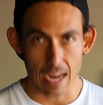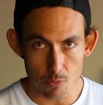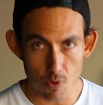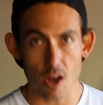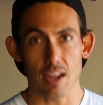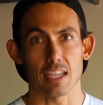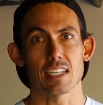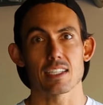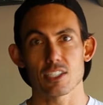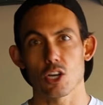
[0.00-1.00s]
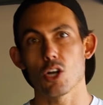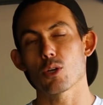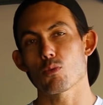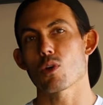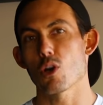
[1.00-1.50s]
Ironic, because it's called
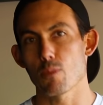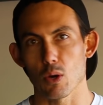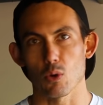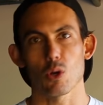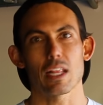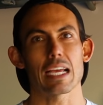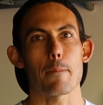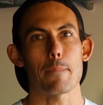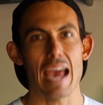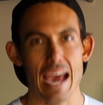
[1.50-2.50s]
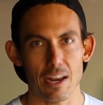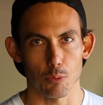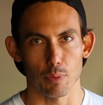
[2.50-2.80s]
a rowboat, or like a paddle